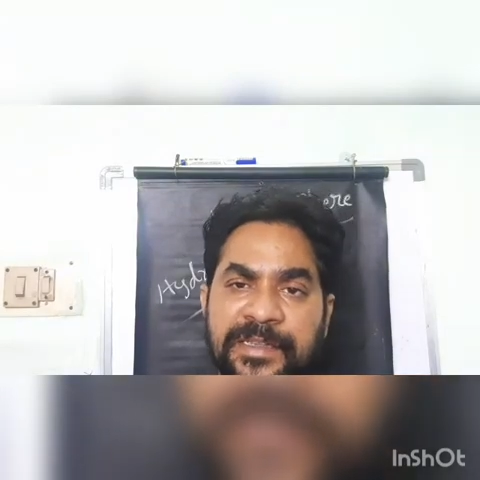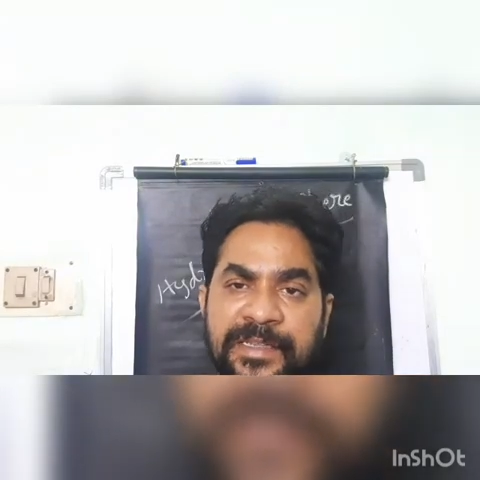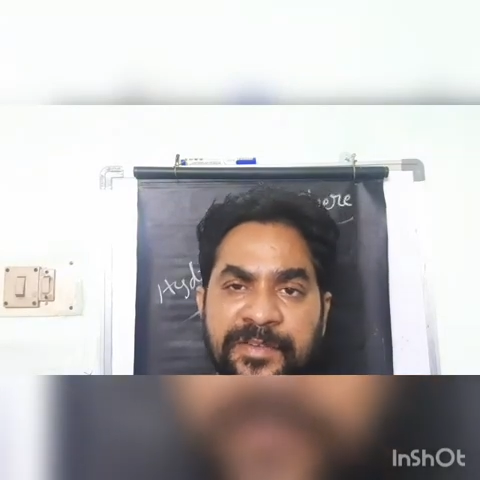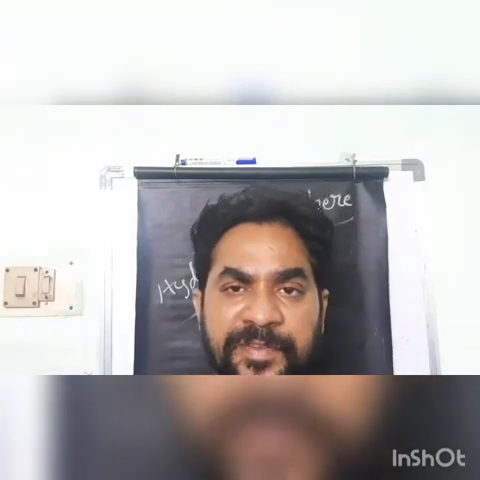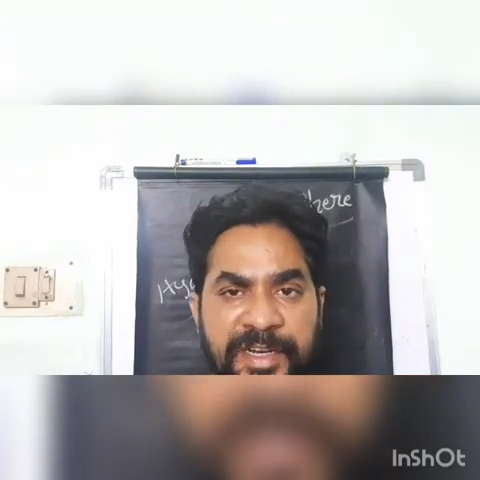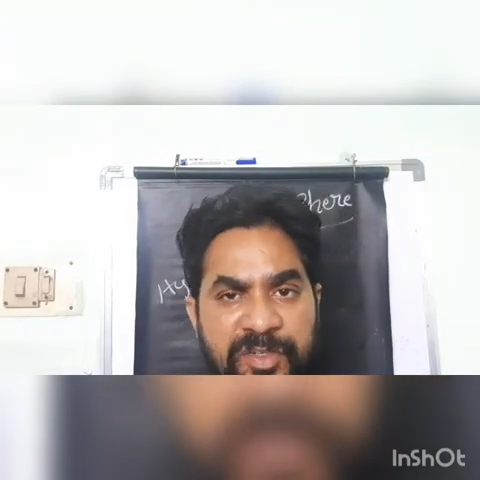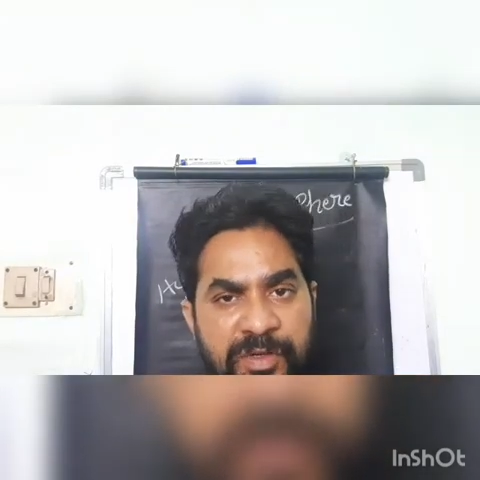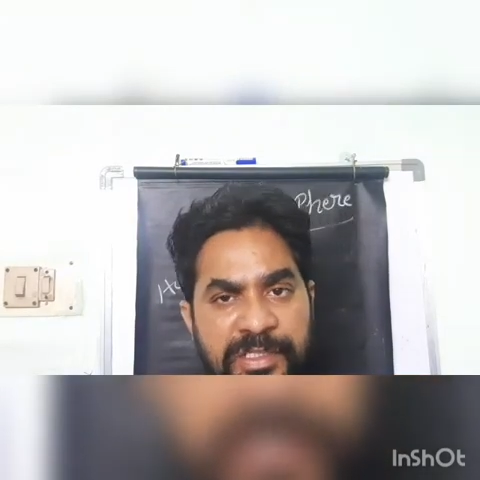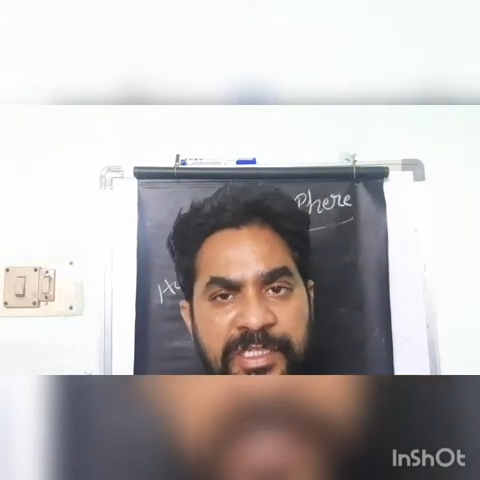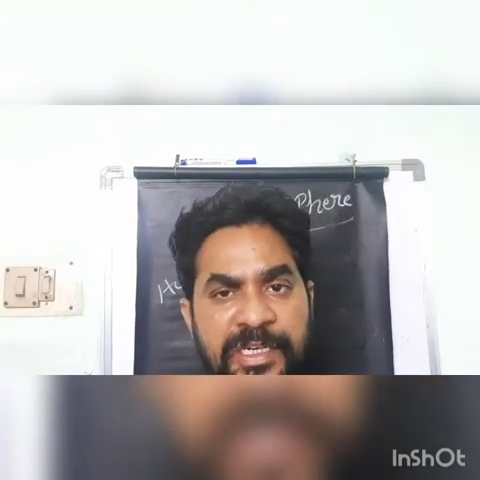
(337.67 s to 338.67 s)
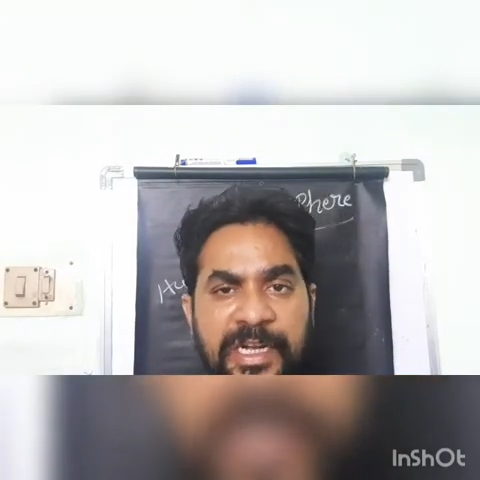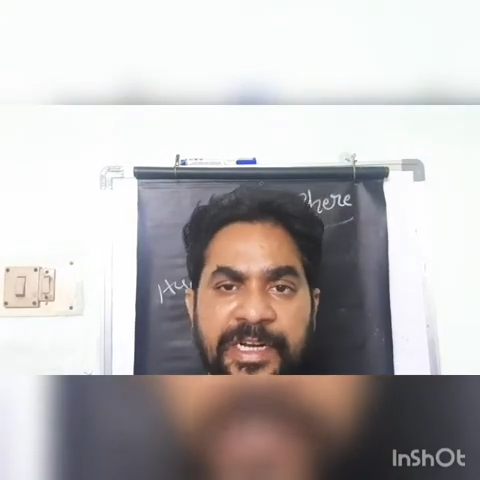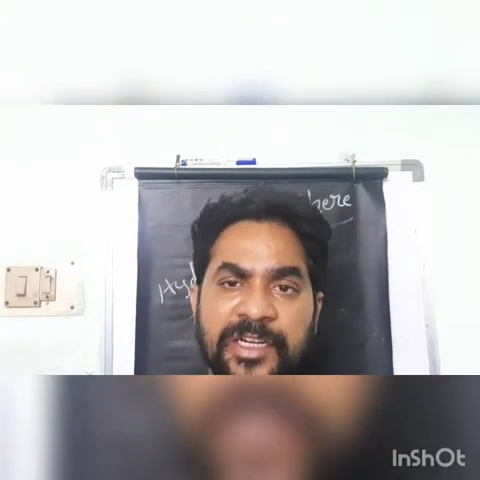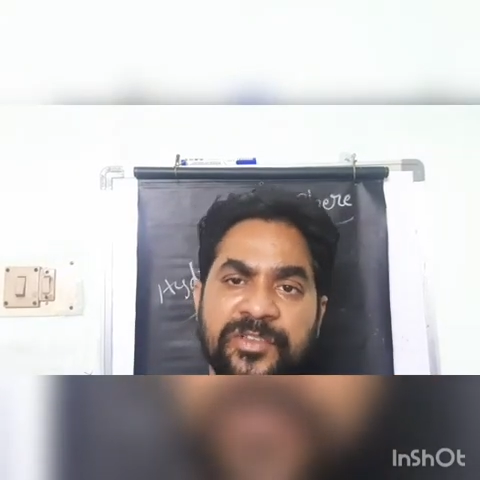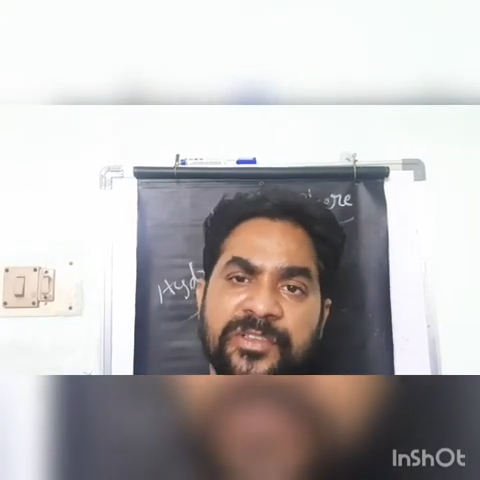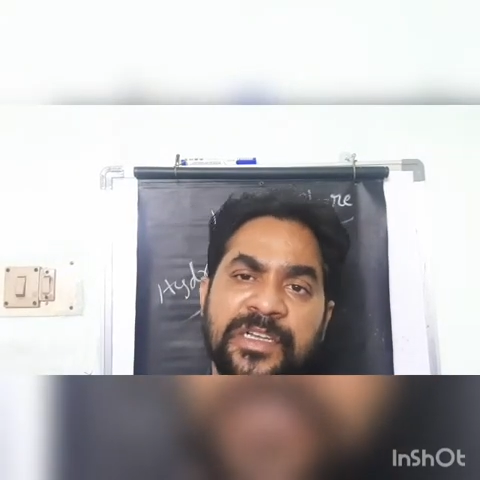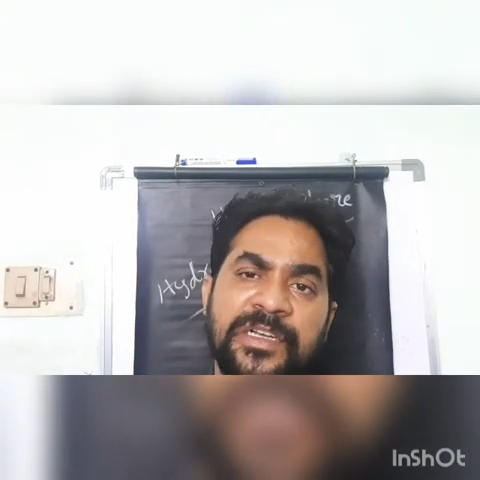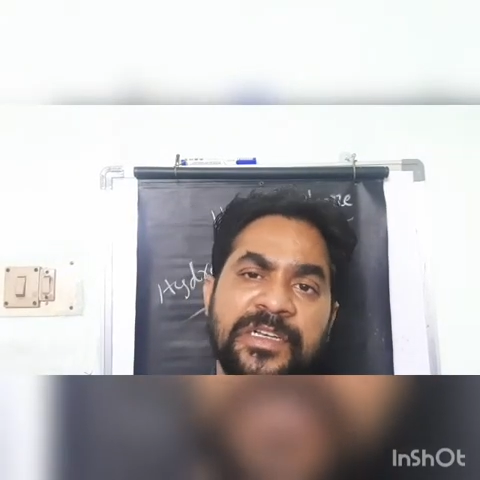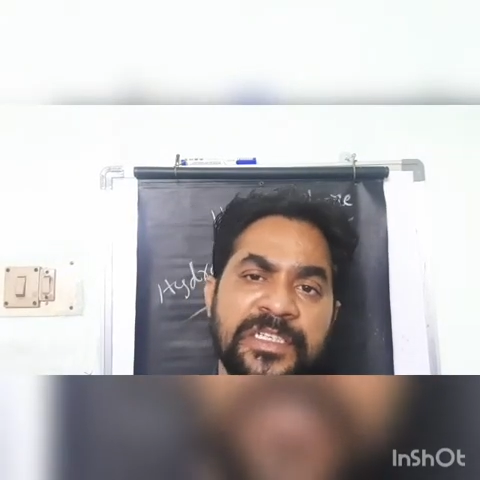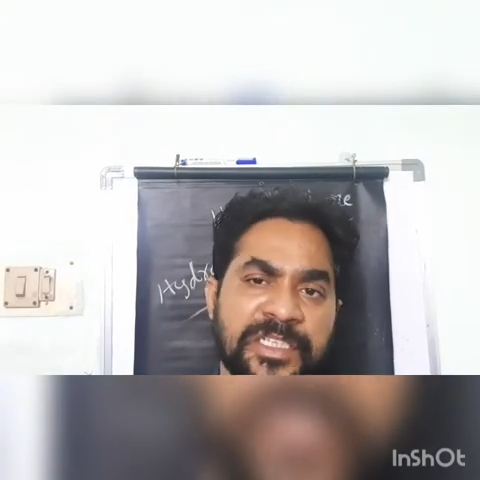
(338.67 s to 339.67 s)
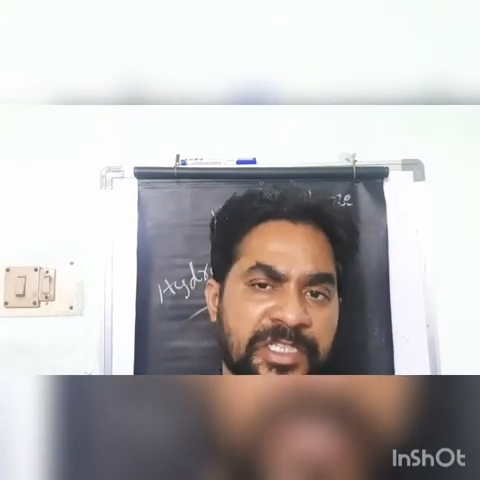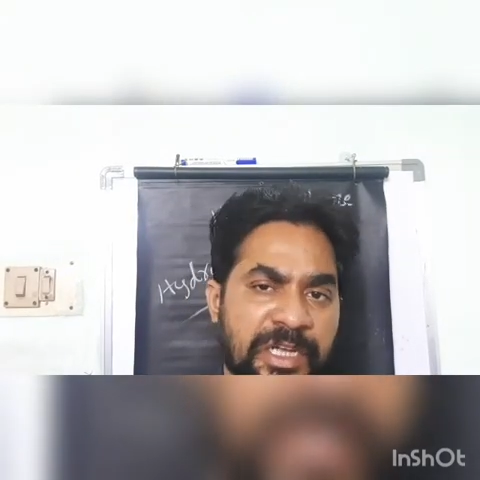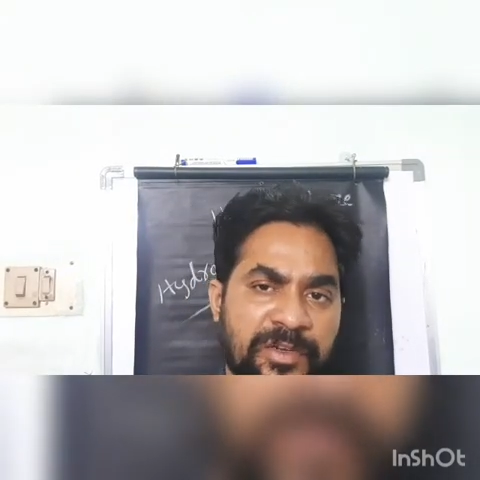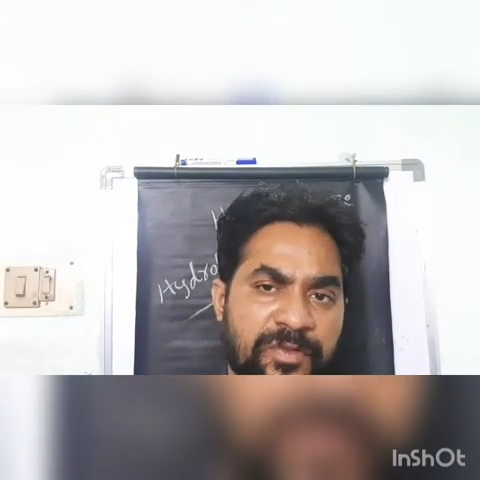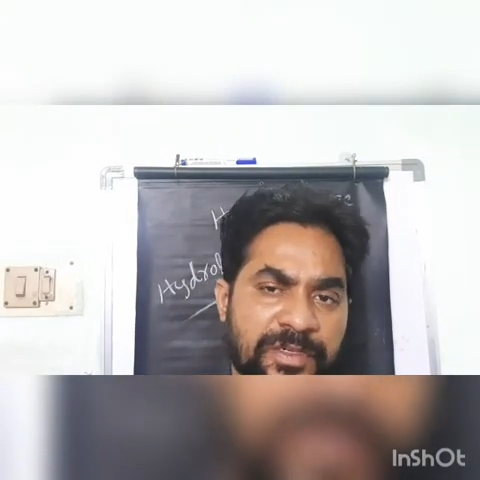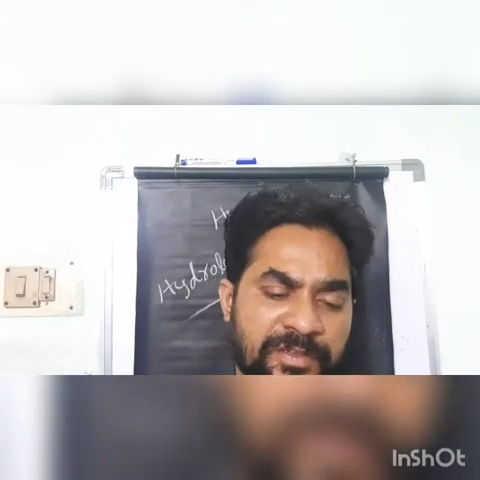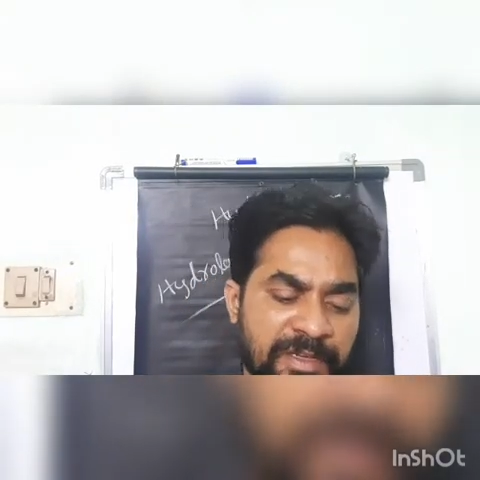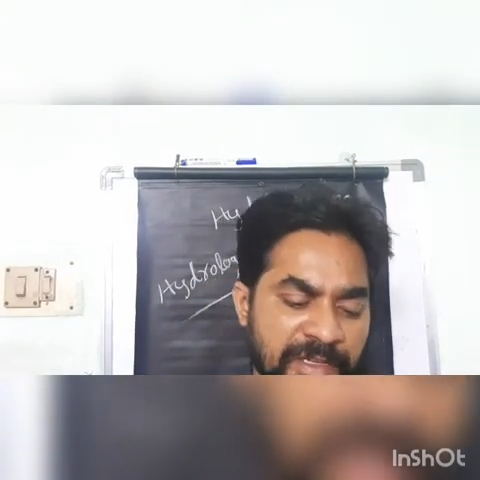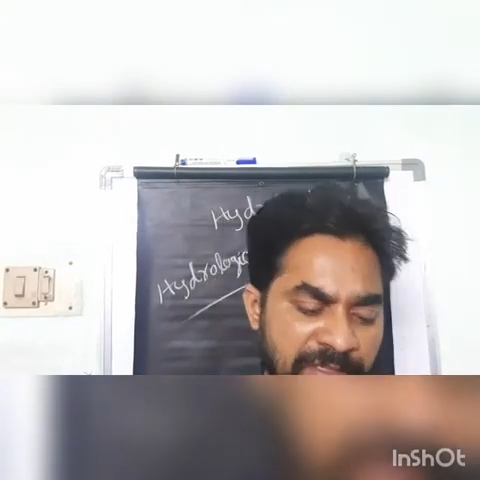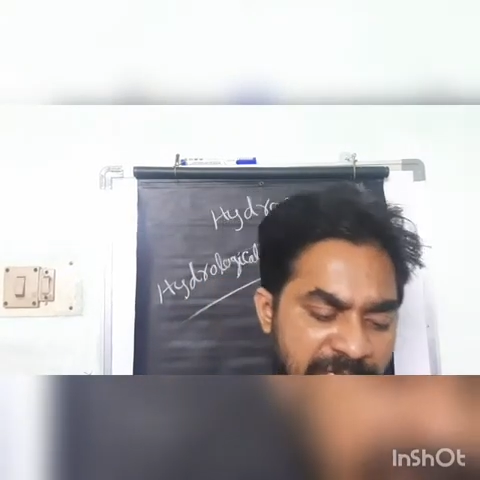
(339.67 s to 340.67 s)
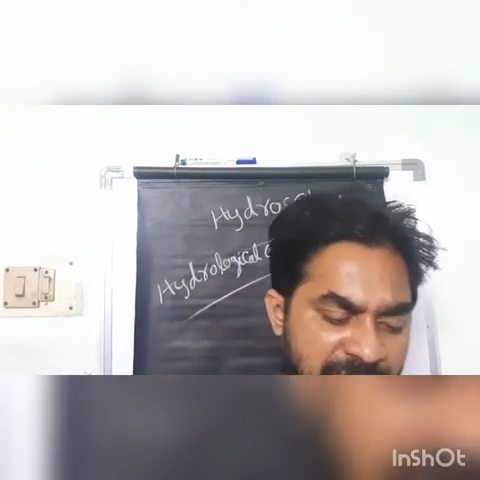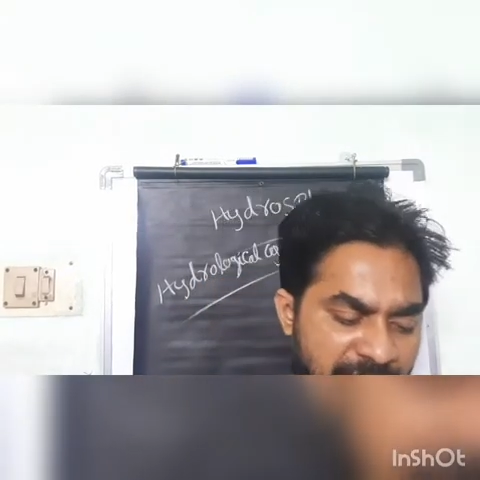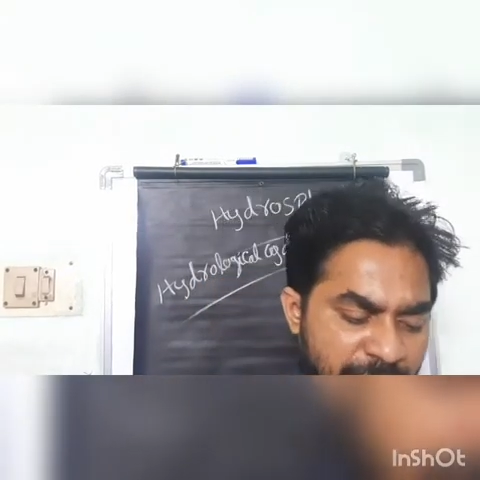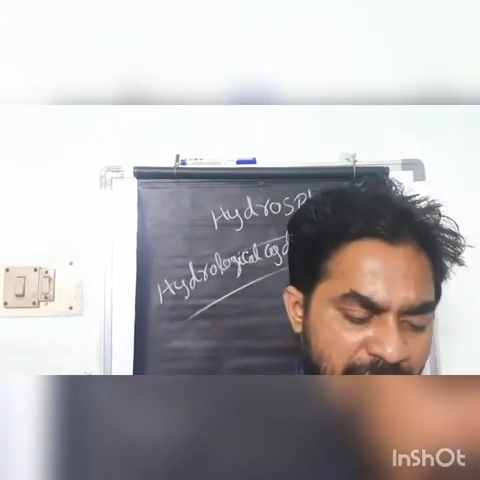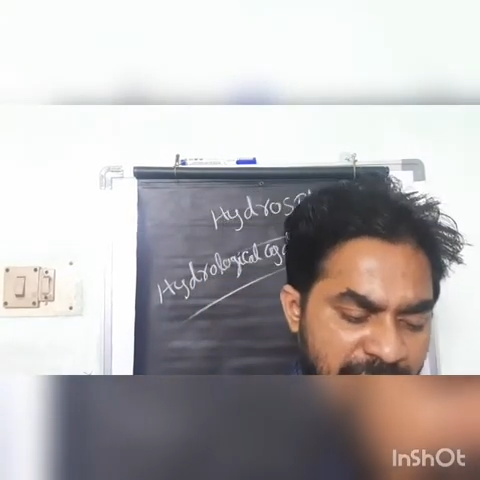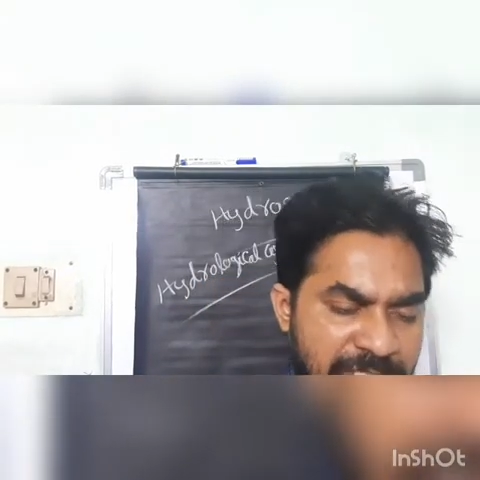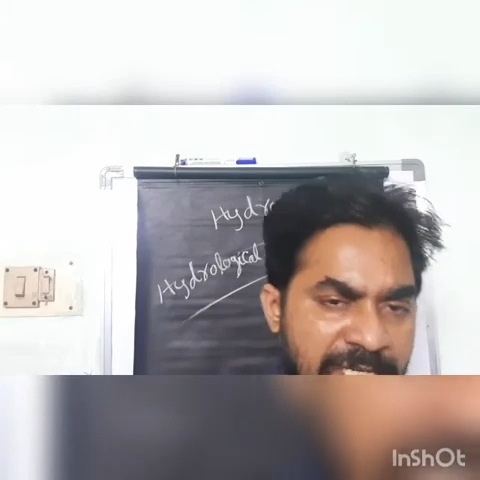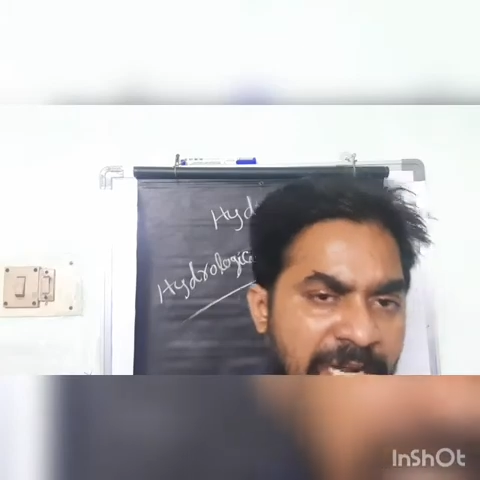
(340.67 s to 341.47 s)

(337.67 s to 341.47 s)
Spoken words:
the fresh water and also the salt water. Then come to that